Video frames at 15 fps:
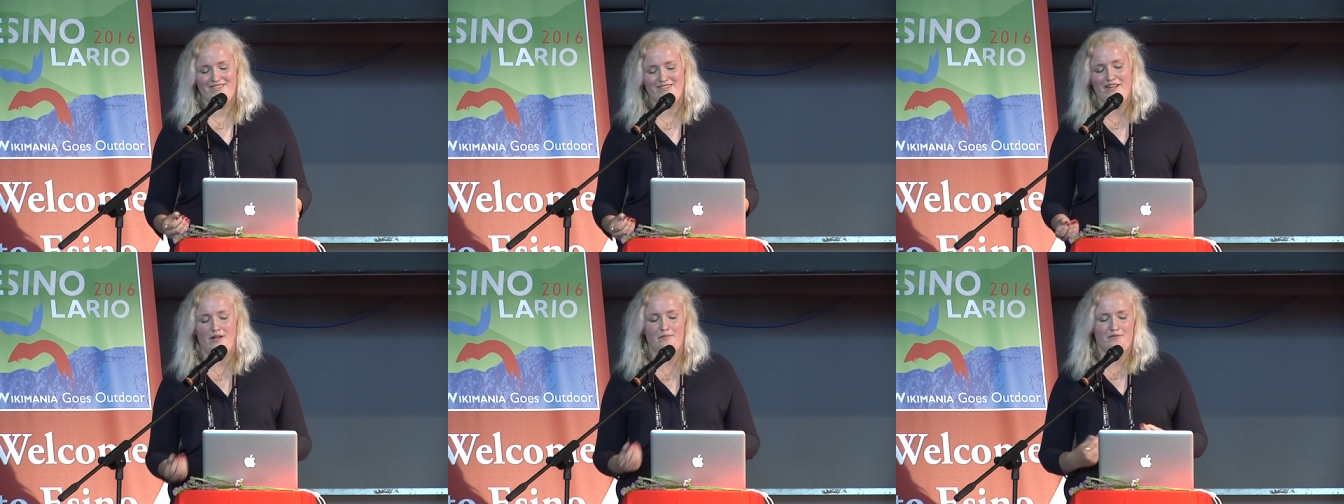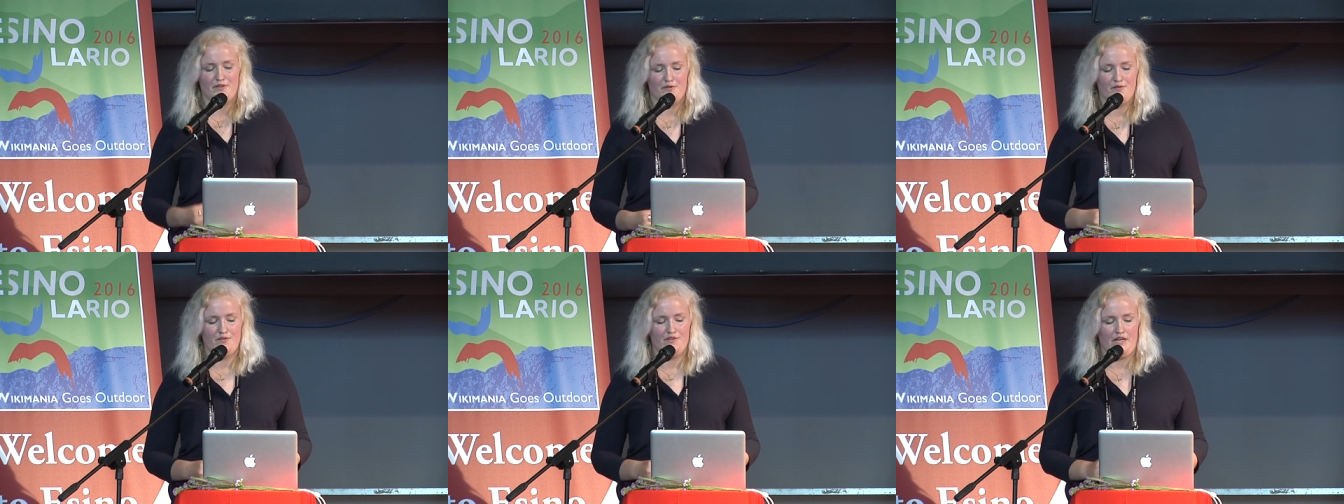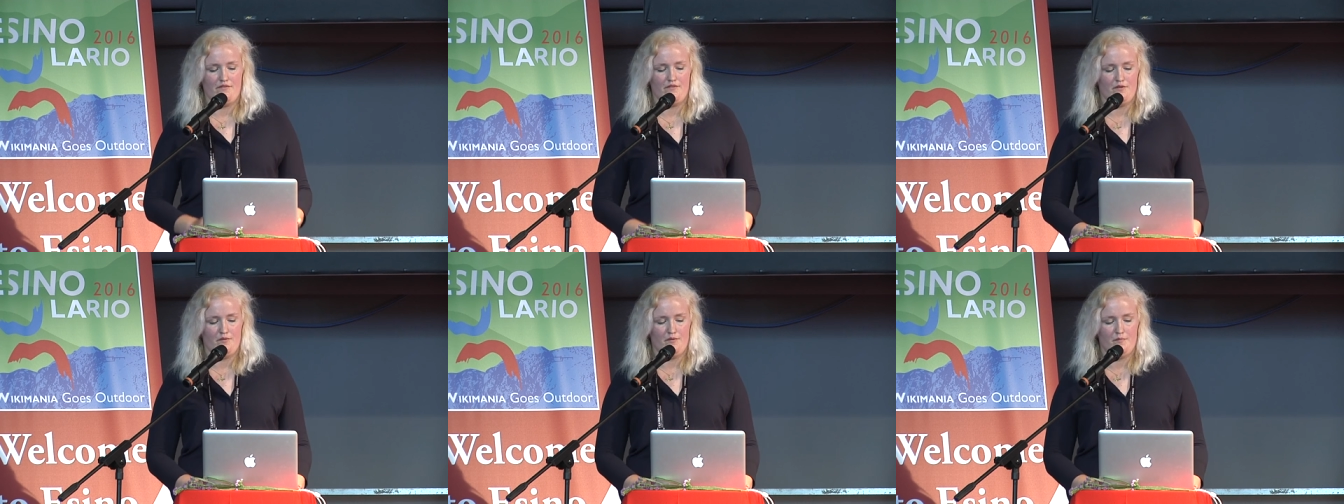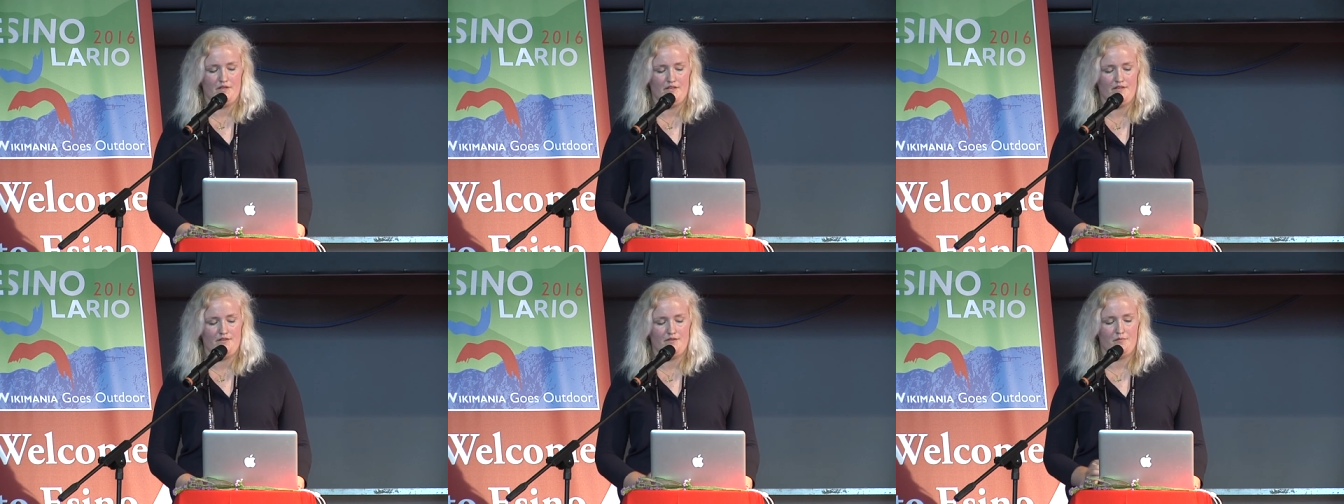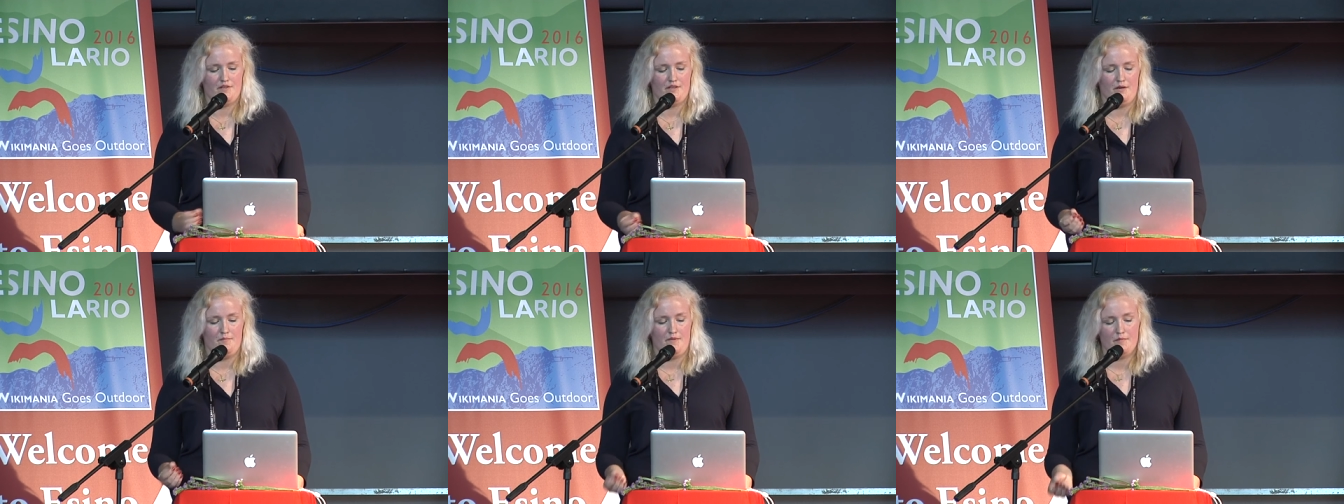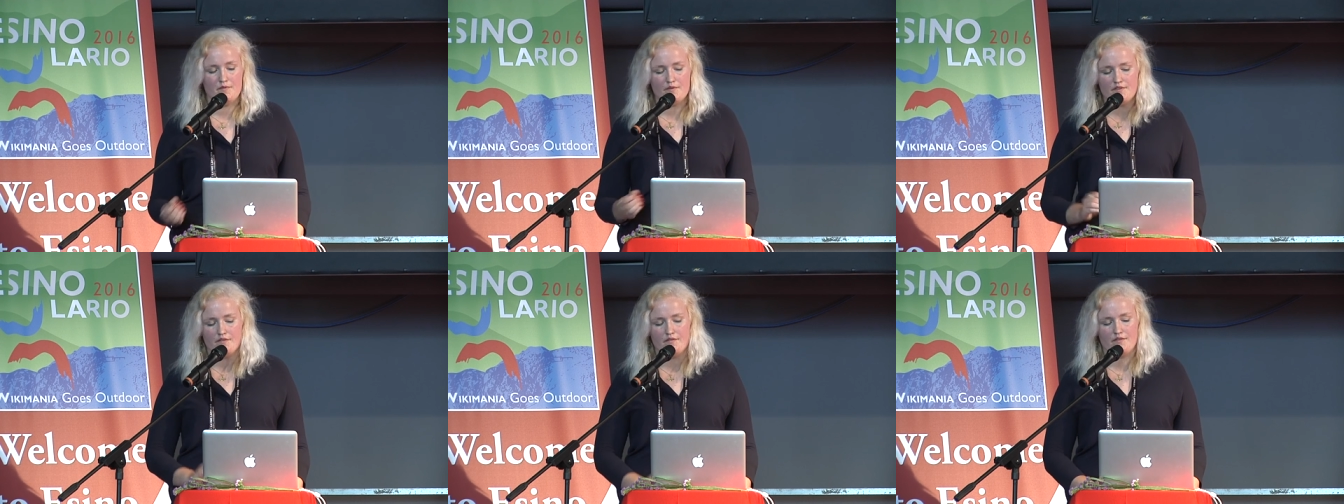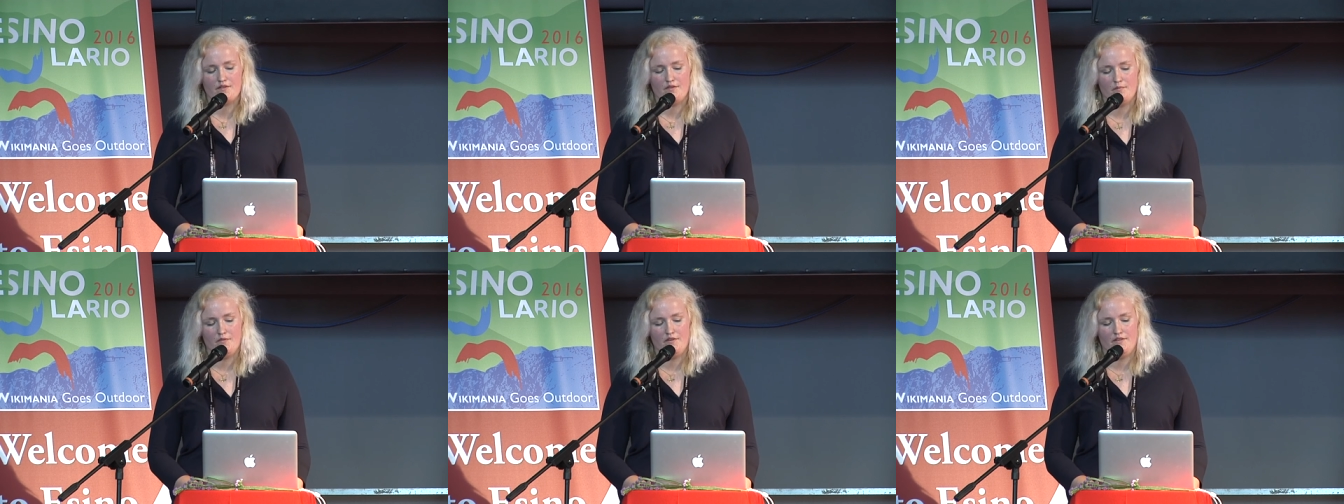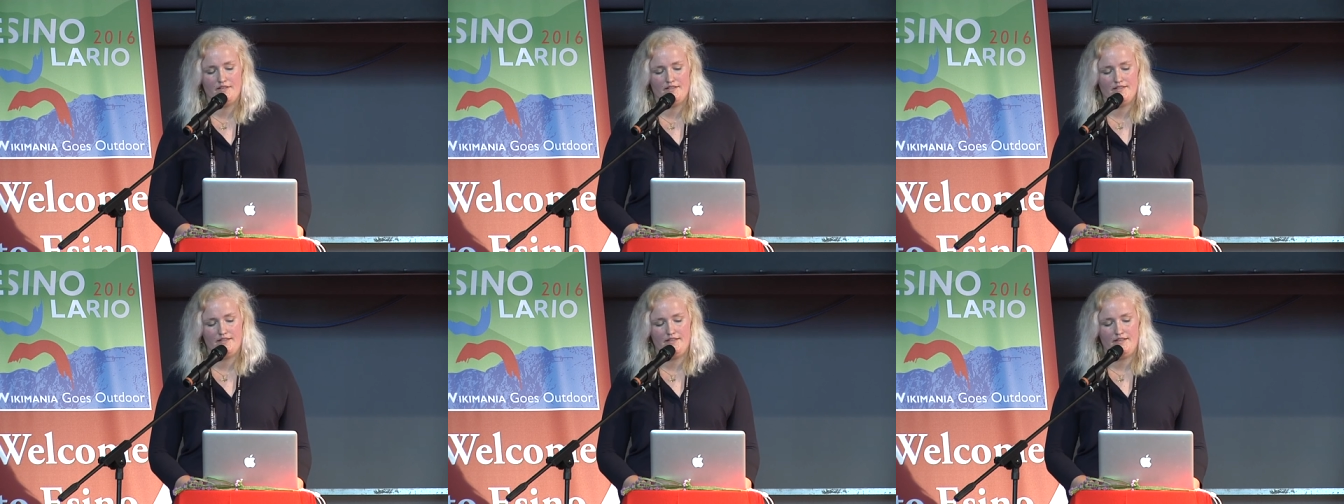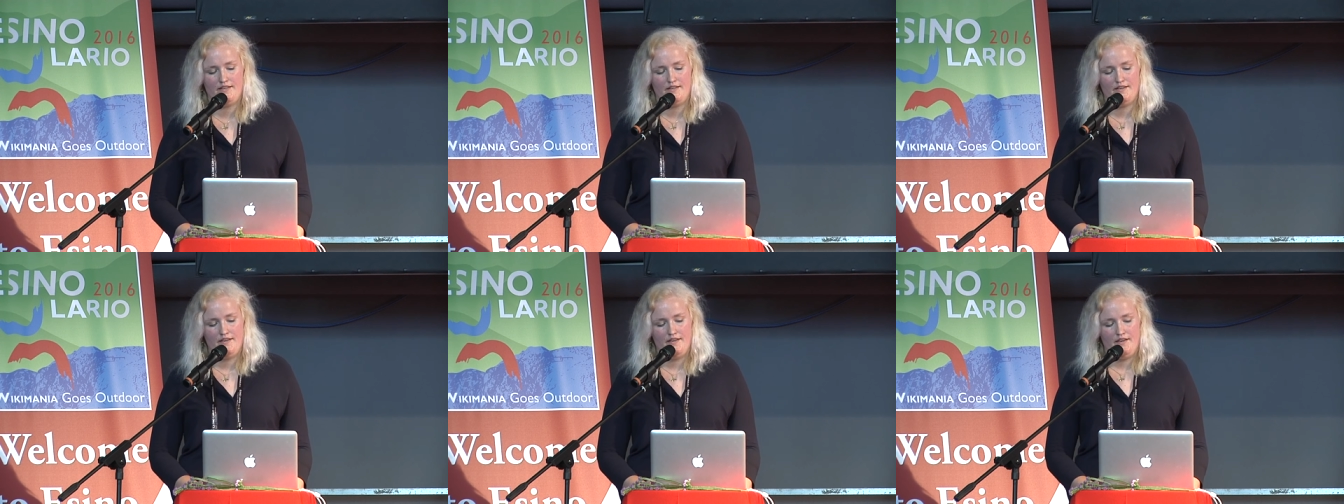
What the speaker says: to help recruit other women to become members of the community,